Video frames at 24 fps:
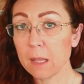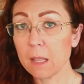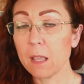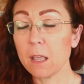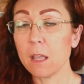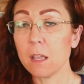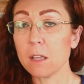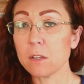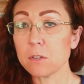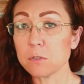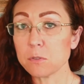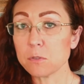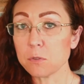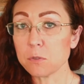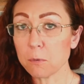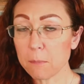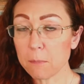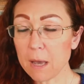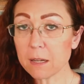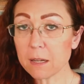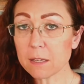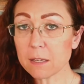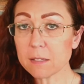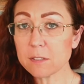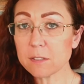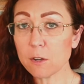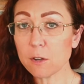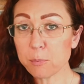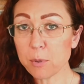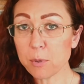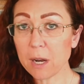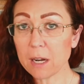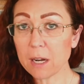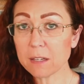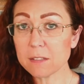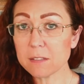Somatic
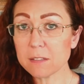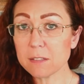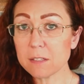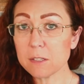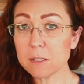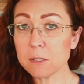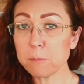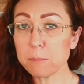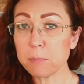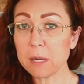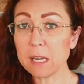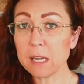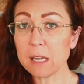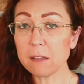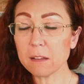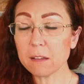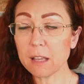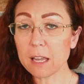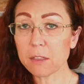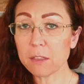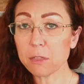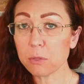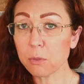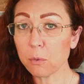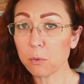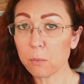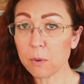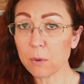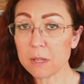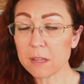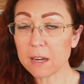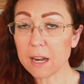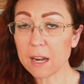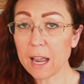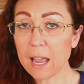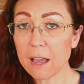self-practices being like the one
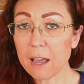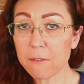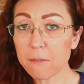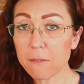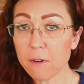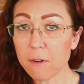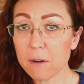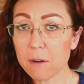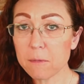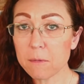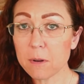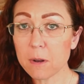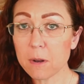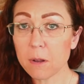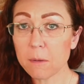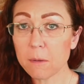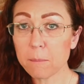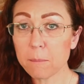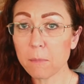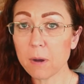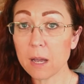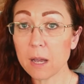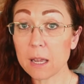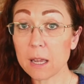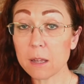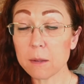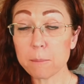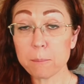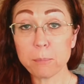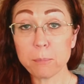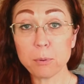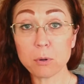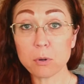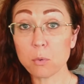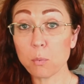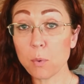that I have on my
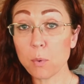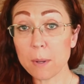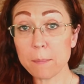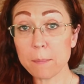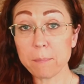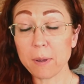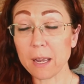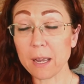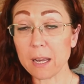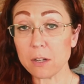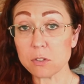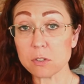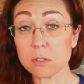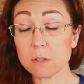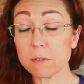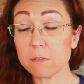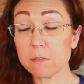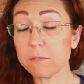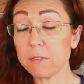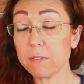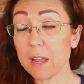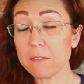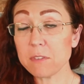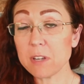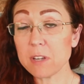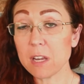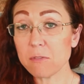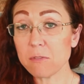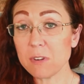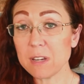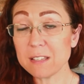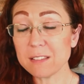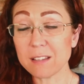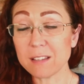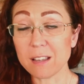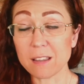book webpage, the 5-day
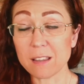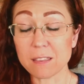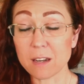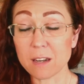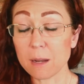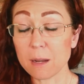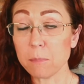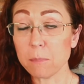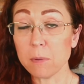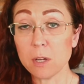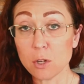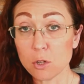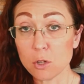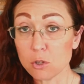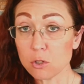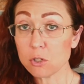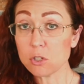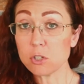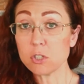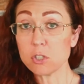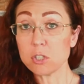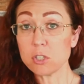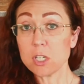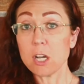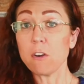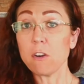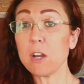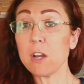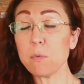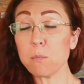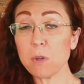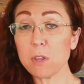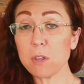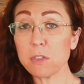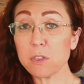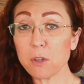reset that I'm sharing
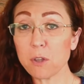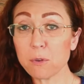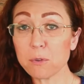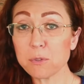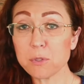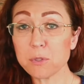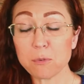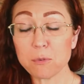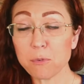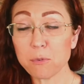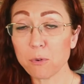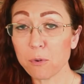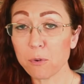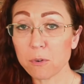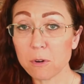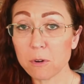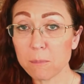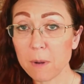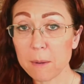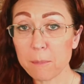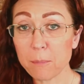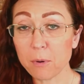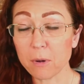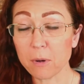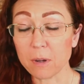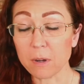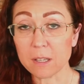with those who've ordered my book.